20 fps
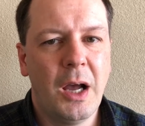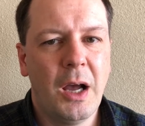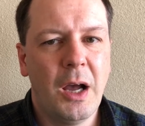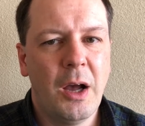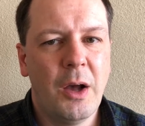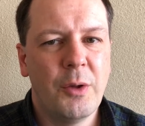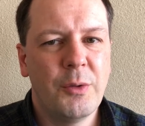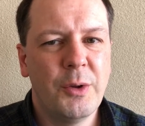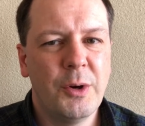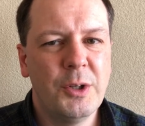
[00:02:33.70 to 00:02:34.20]

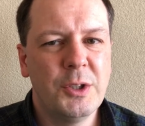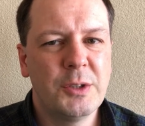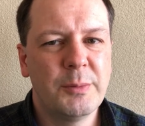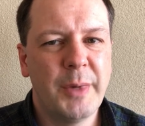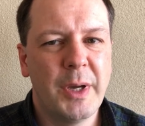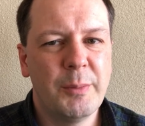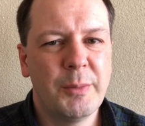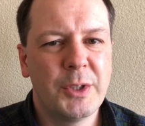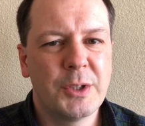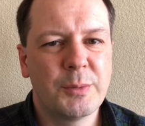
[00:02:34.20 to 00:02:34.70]
Those
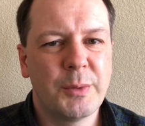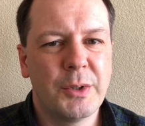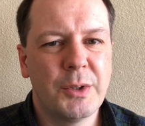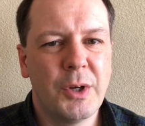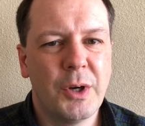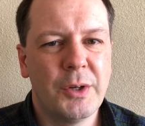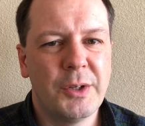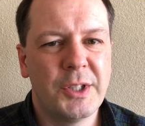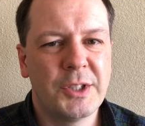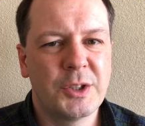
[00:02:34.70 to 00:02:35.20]
members were
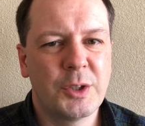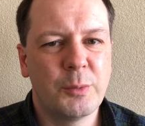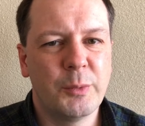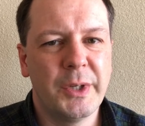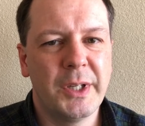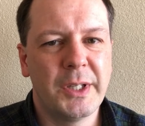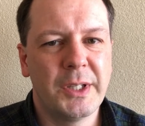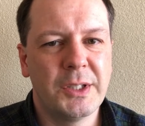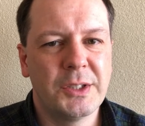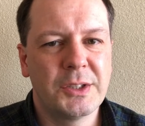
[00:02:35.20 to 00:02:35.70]
known as the
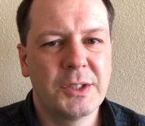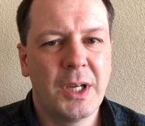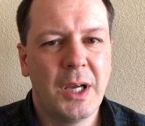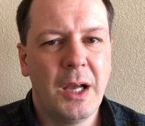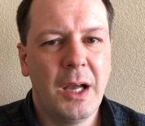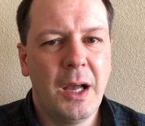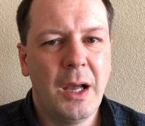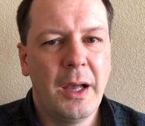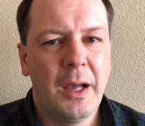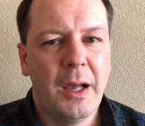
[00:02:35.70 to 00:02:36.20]
Whigs.
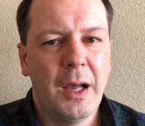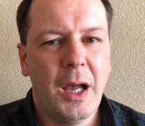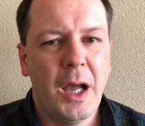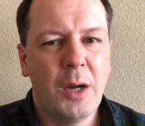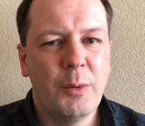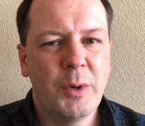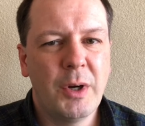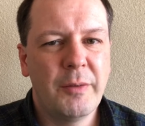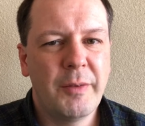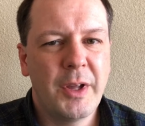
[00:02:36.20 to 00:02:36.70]

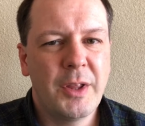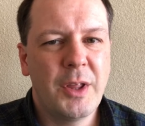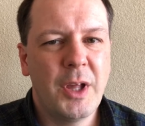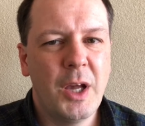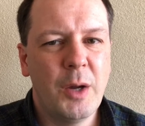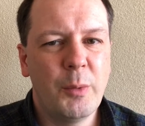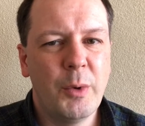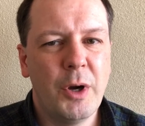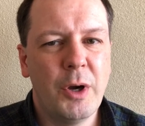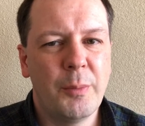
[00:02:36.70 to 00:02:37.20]
However, there
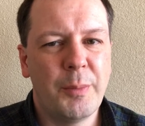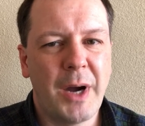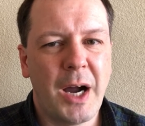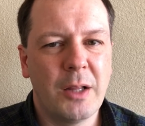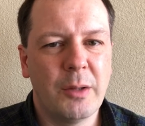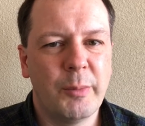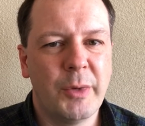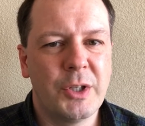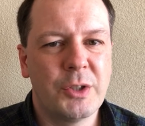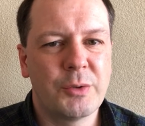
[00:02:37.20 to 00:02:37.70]
were
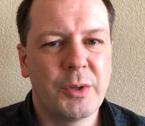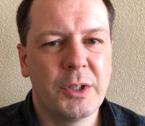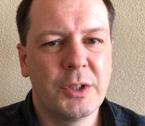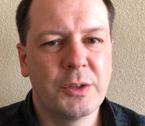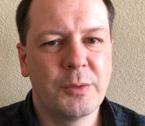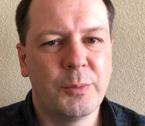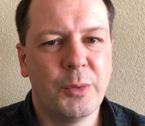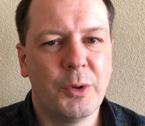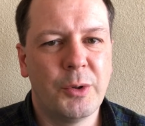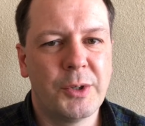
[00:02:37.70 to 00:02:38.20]
parliamentary
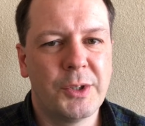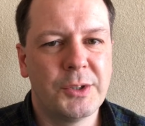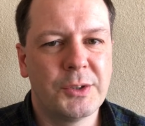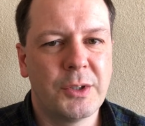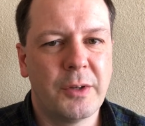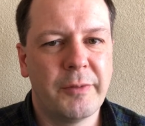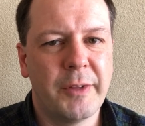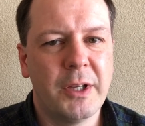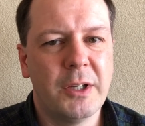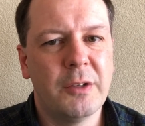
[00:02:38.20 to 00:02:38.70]
supporters
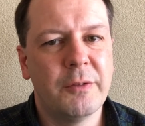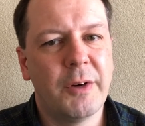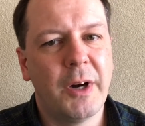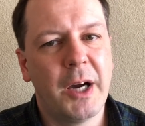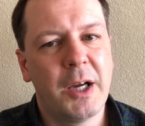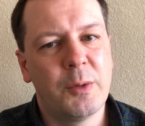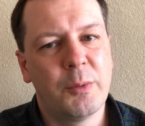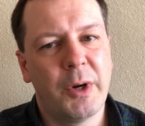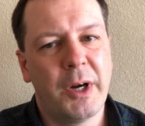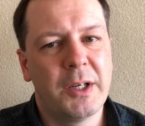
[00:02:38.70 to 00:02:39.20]
of the
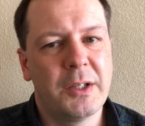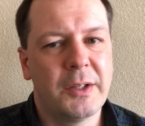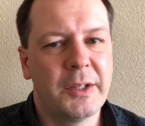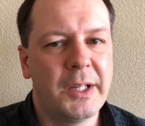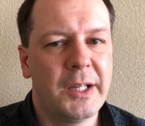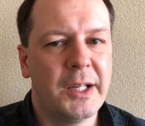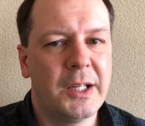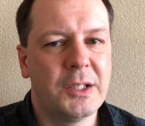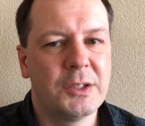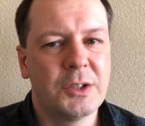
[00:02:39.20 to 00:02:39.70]
Divine Right of
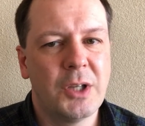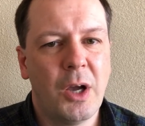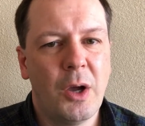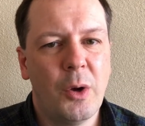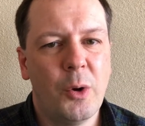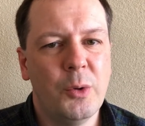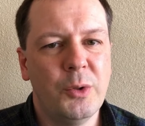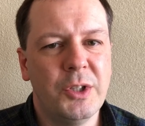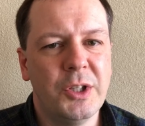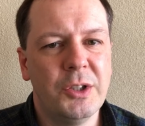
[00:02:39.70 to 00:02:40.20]
Kings
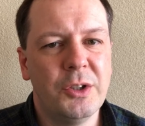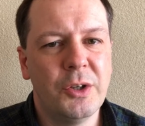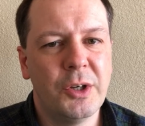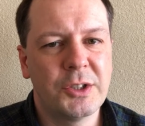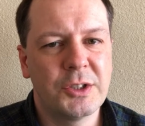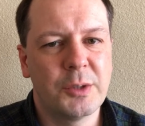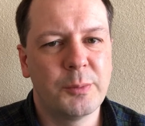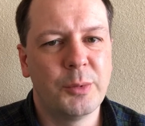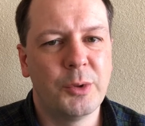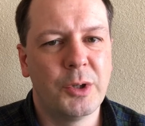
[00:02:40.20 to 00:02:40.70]
who did
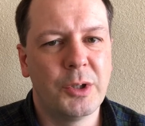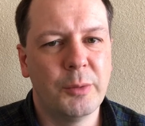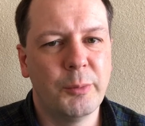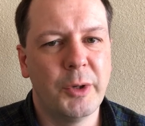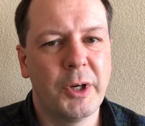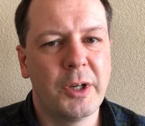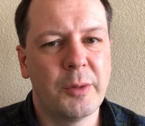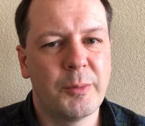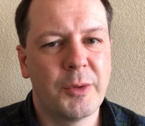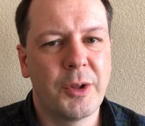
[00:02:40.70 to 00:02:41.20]
not support
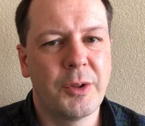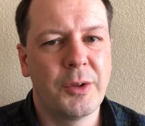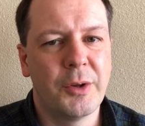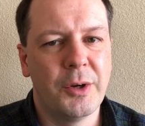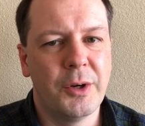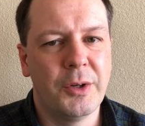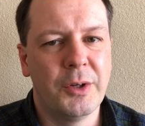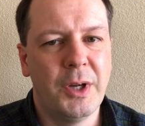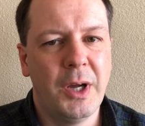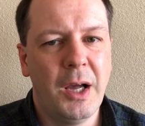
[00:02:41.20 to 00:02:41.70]
William
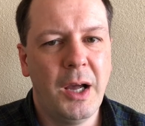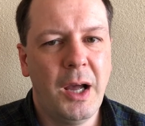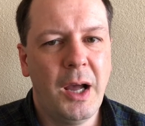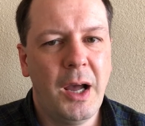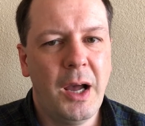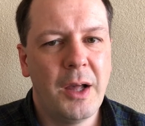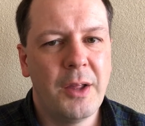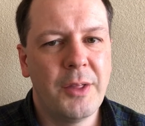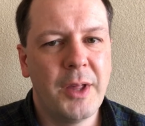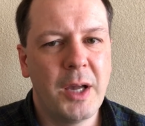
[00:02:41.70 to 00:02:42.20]
III.
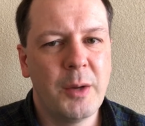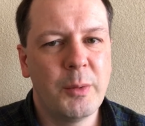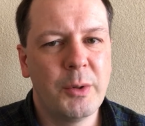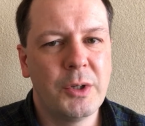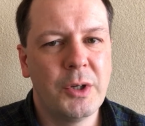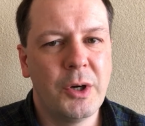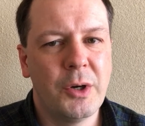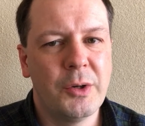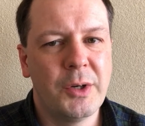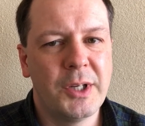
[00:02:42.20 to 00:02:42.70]
They were
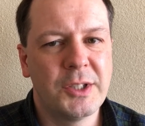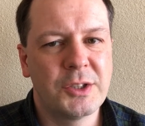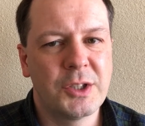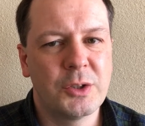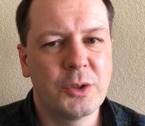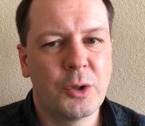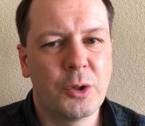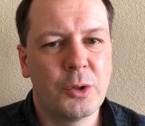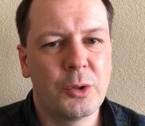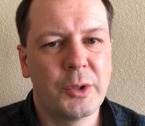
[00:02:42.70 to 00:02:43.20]
known as the
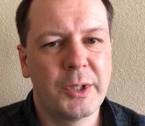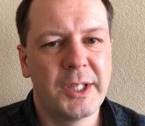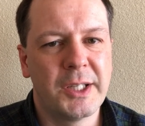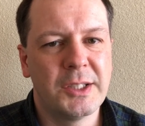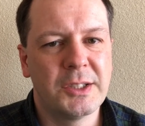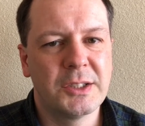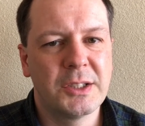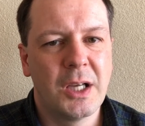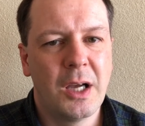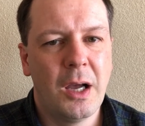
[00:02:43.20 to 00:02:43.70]

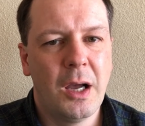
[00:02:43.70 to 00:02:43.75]
Tories.